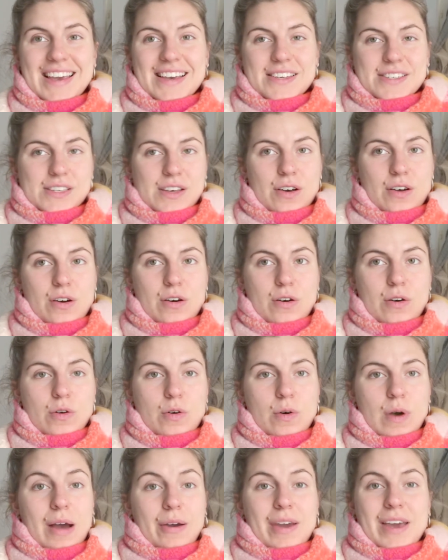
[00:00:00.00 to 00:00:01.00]

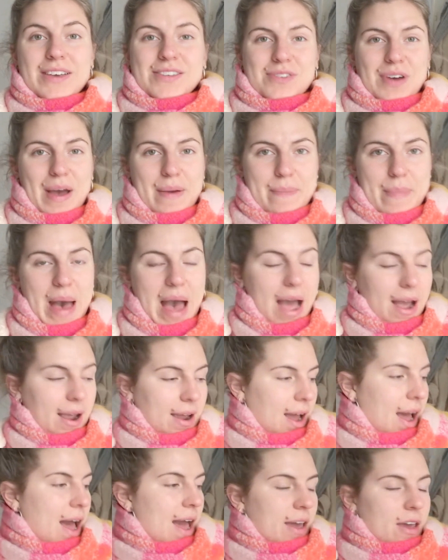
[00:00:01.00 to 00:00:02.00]
Okay, so I'm back.
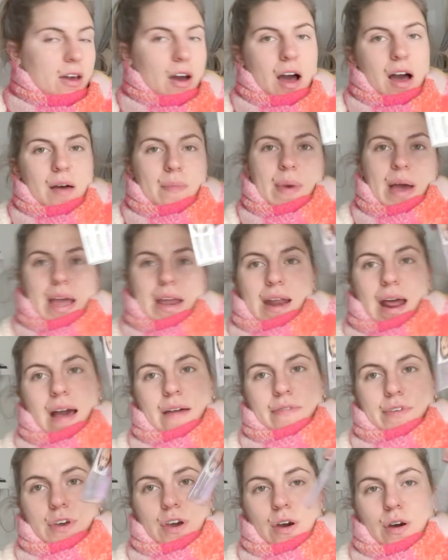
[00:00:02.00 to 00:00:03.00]
I got my
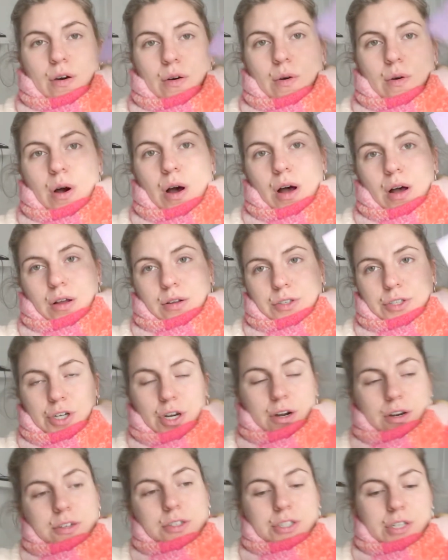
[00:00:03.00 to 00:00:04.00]
Navigo all
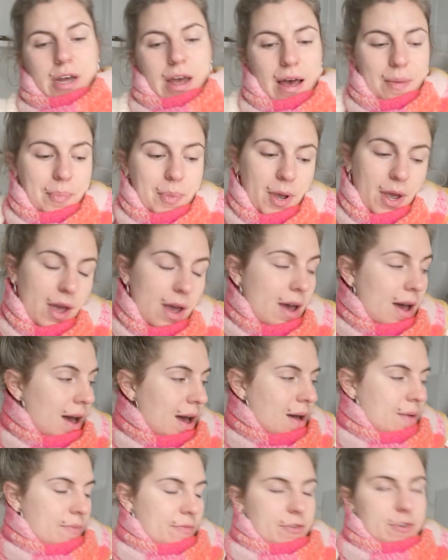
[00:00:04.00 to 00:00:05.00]
charged up
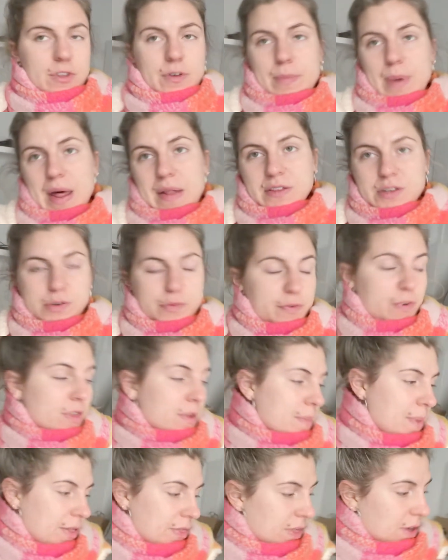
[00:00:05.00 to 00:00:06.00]
for the month. So for the
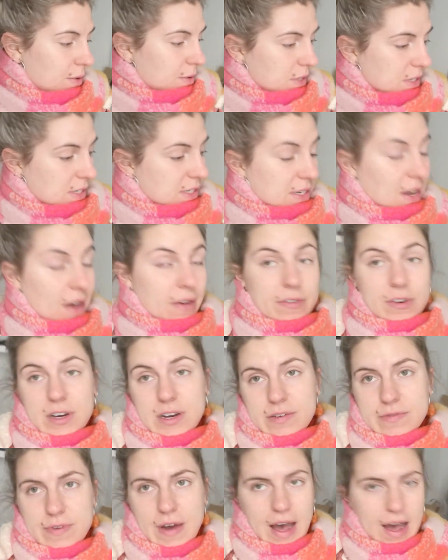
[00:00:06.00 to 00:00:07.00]
month, it was
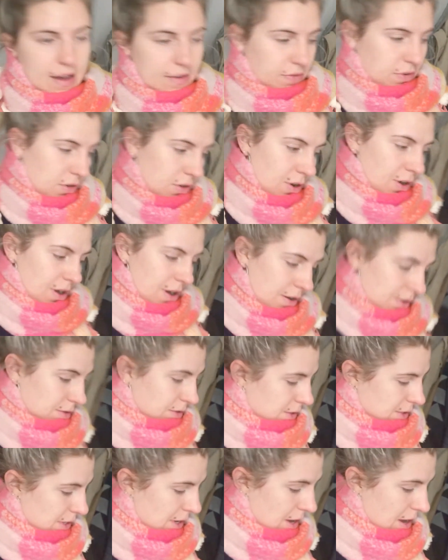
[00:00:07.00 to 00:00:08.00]
75
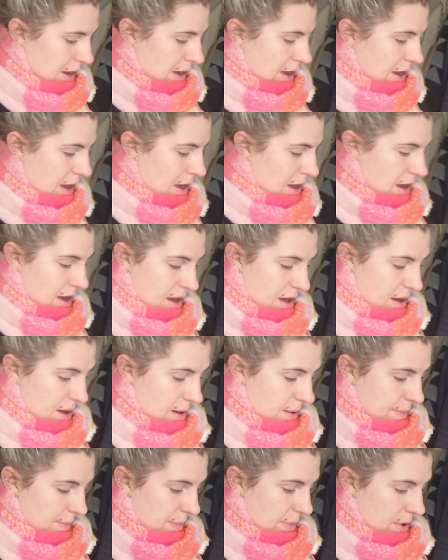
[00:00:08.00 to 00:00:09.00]
euros.
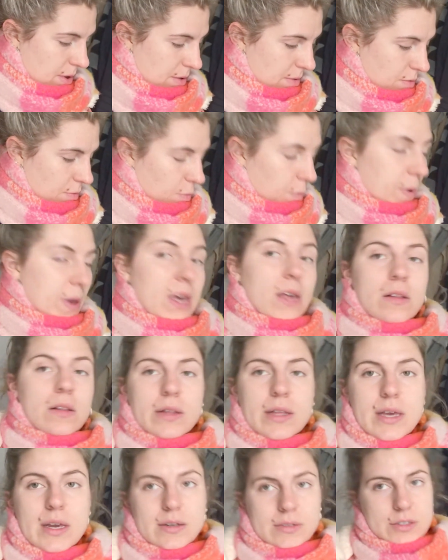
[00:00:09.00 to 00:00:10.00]

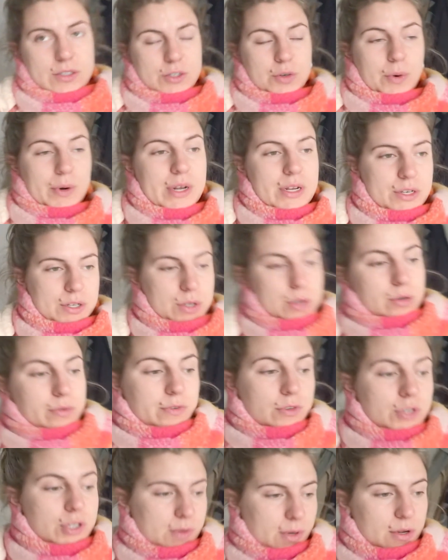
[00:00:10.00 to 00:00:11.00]
Weekly, it's 22 if you
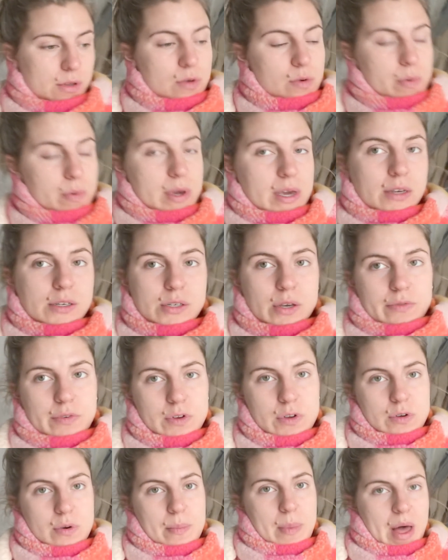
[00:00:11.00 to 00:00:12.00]
just want to do the week. So if you
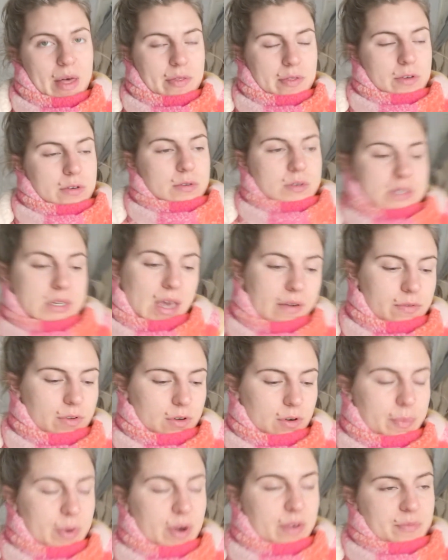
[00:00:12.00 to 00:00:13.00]
do a month, you save a
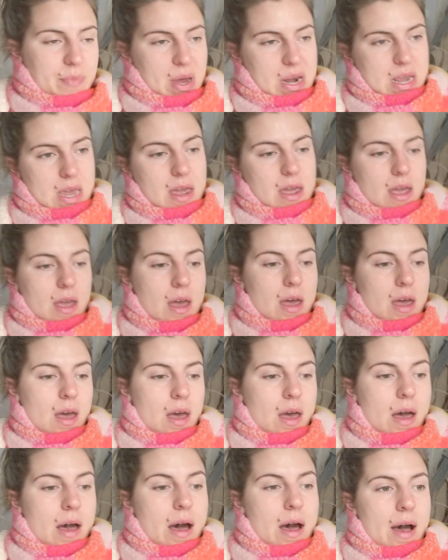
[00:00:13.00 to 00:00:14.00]
little bit of money.
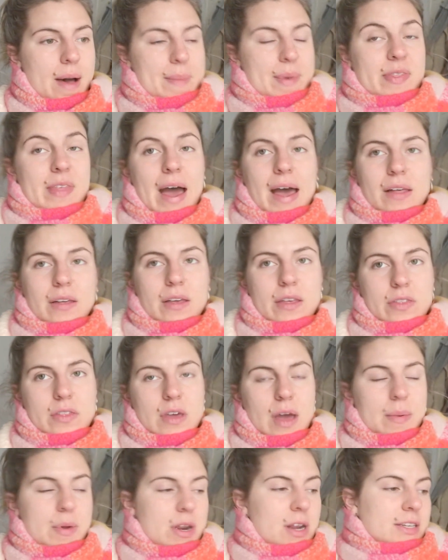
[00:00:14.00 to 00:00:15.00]
And
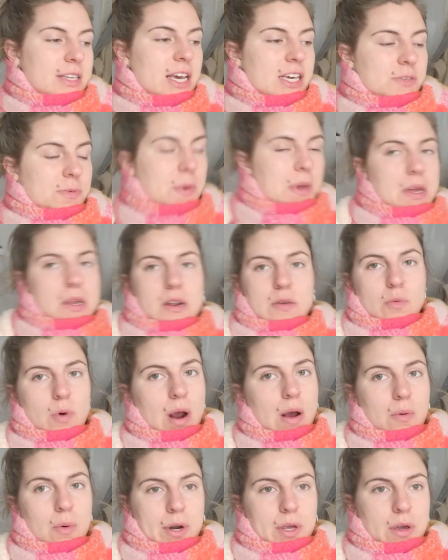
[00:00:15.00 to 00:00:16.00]
it takes me anywhere
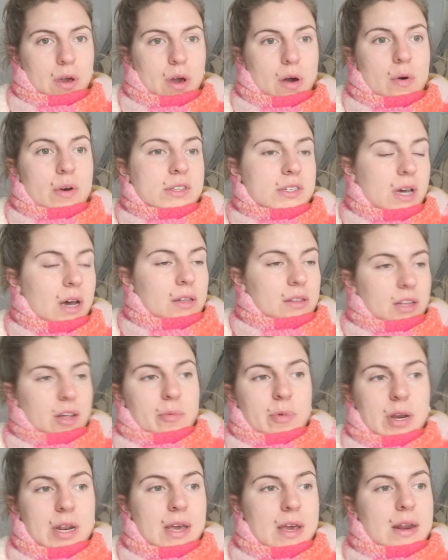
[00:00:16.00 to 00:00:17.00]
I want to go. It's
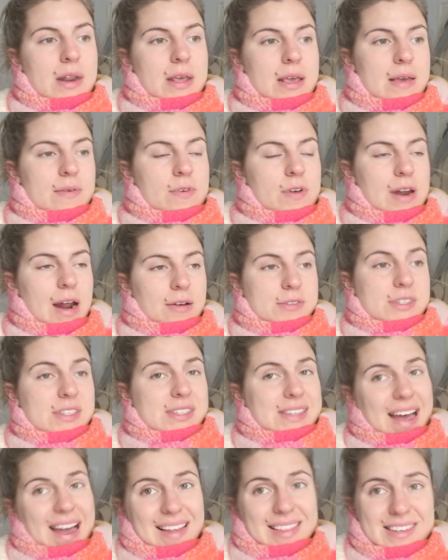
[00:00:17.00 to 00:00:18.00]
unlimited, even
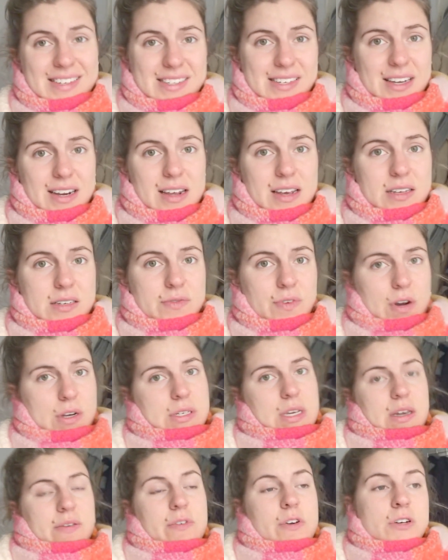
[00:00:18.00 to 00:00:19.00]
outside the city, as far as
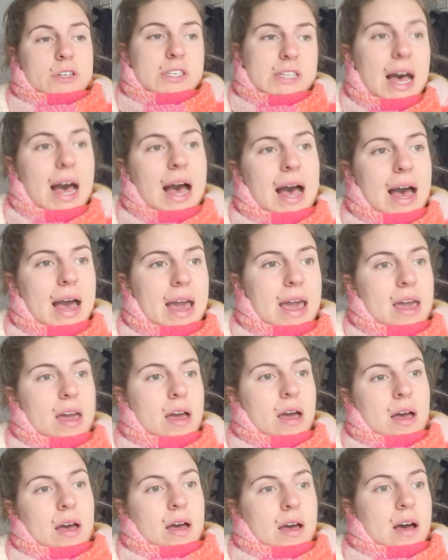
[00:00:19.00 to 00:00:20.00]
like Versailles,
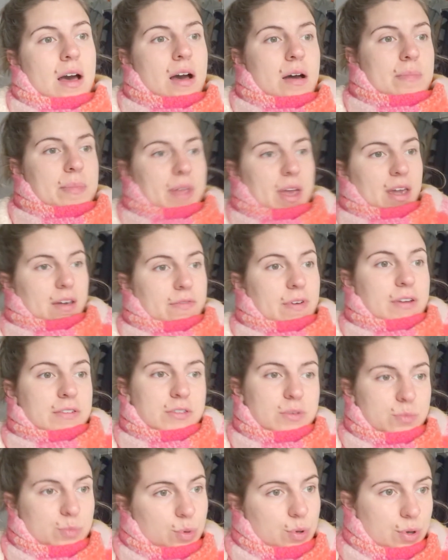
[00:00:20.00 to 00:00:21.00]
like
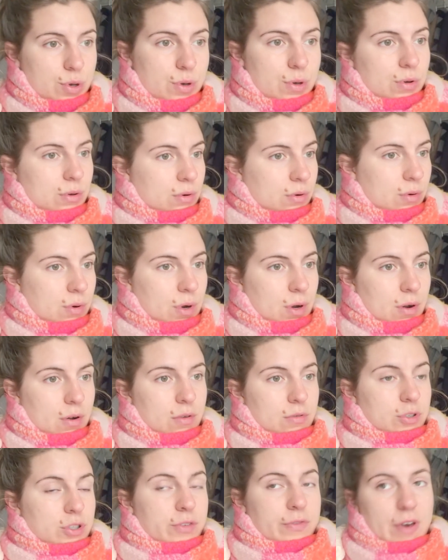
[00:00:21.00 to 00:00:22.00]
Fontainebleau or
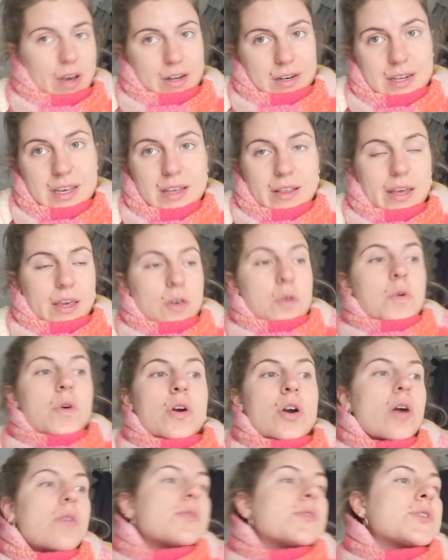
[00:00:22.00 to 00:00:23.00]
Giverny. Like you could
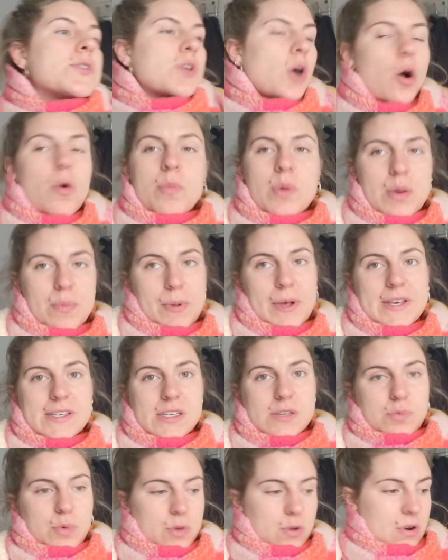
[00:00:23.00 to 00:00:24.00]
go so many
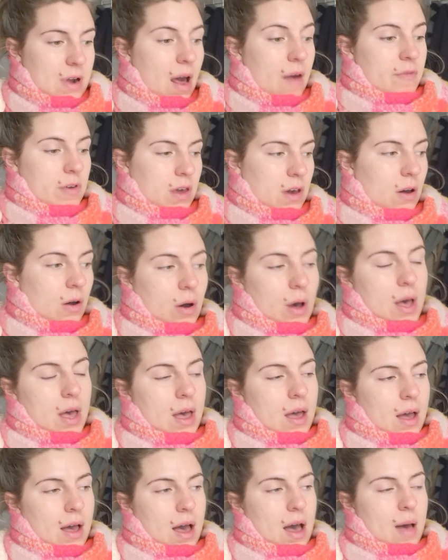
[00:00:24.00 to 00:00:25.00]
places with your Navigo.
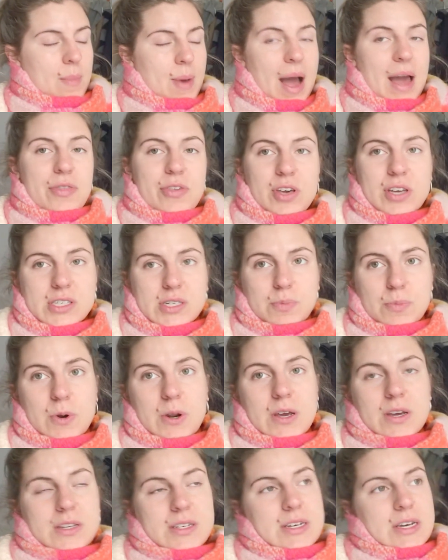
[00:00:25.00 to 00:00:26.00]
I think it's a pretty
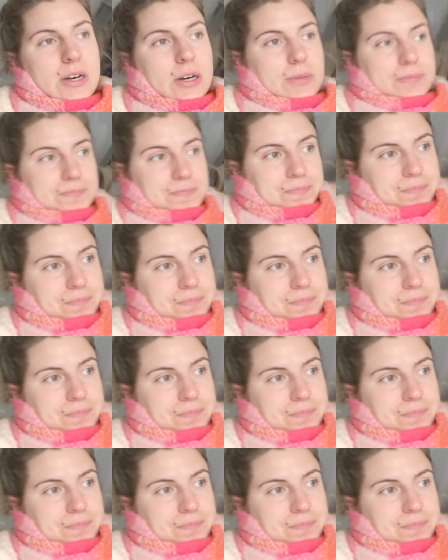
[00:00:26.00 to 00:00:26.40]
good deal.